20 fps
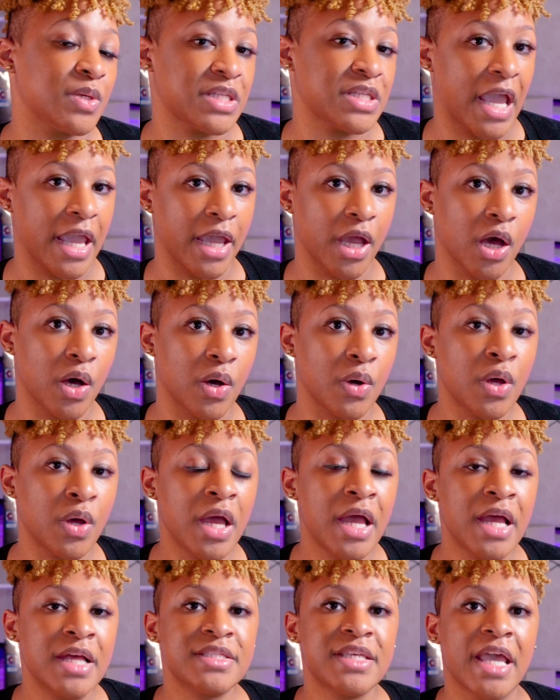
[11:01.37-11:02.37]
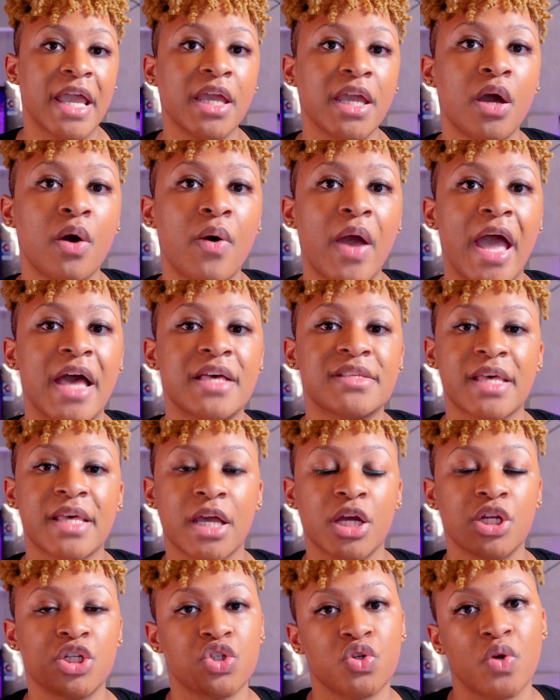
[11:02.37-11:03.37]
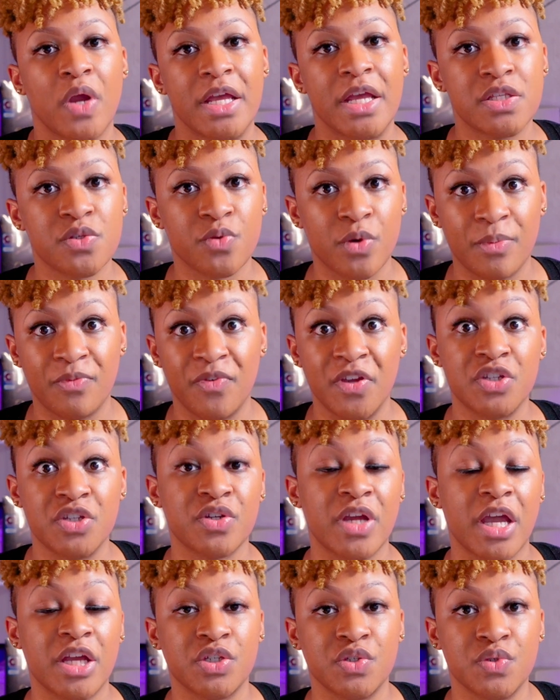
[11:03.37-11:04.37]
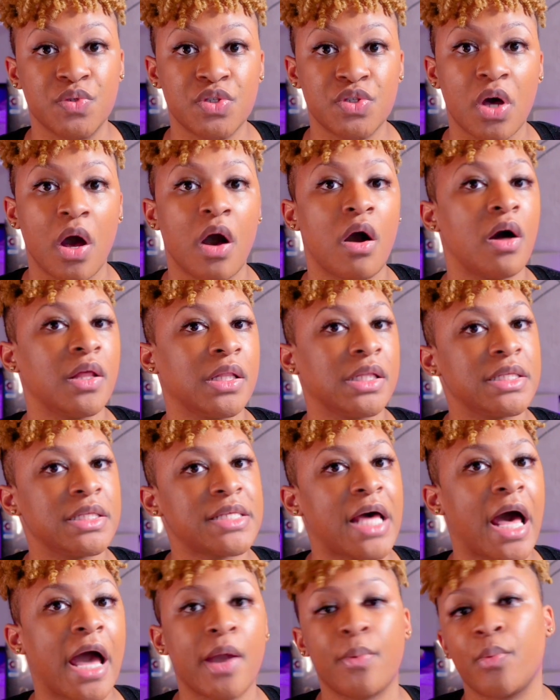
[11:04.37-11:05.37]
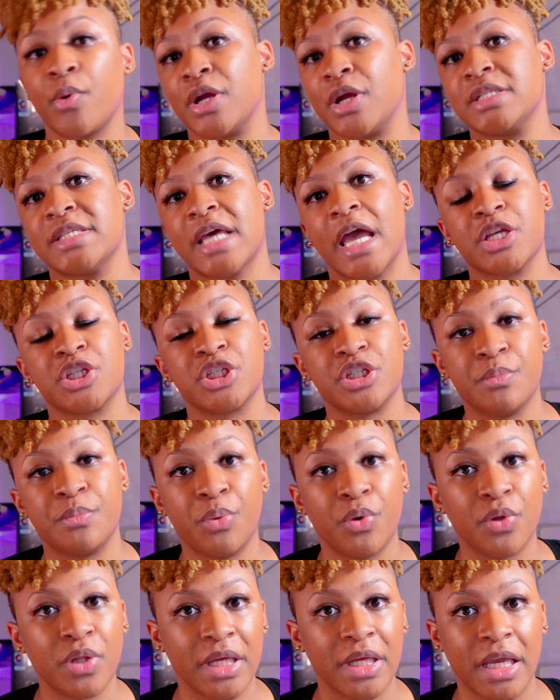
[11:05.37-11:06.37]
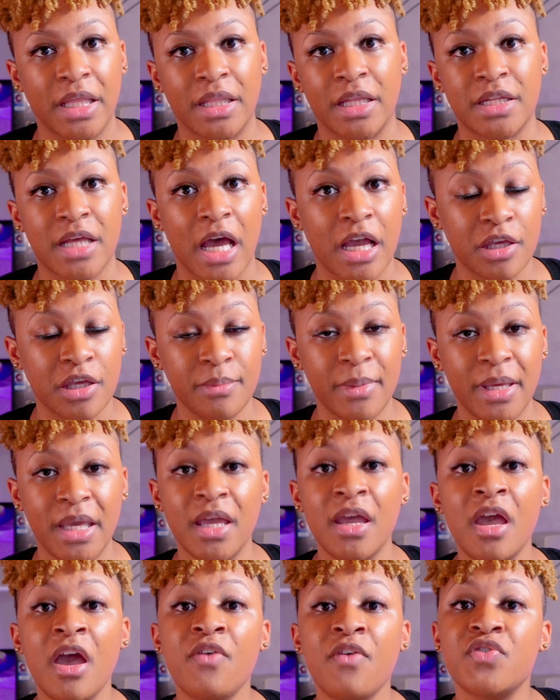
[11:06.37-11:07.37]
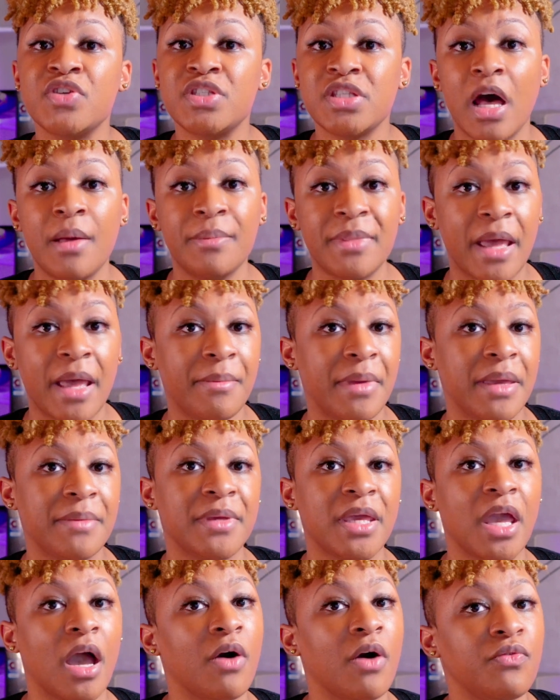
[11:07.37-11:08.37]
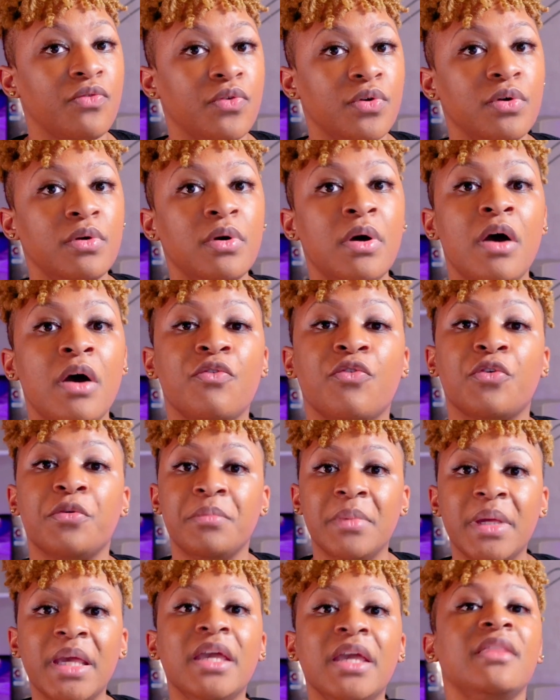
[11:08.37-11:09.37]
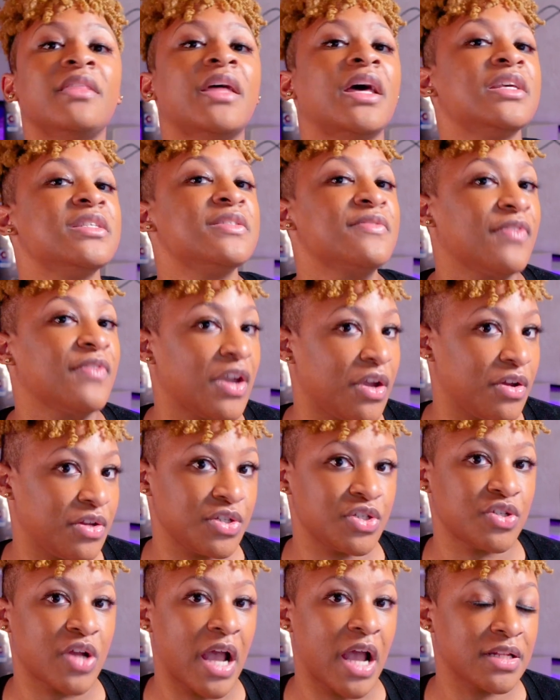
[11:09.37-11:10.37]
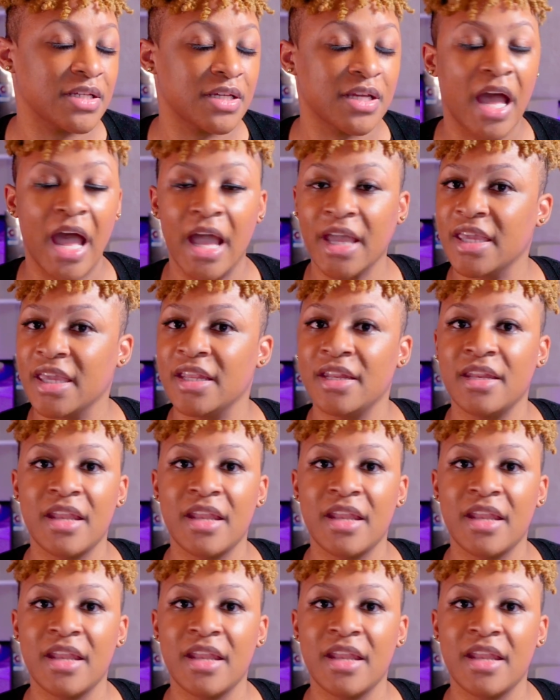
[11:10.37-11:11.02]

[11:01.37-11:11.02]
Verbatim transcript: with Tango. Tango has like a transcript feature, as you saw on the side, where it's actually pulling in the document. For some, that may be helpful. For me, that is very distracting. I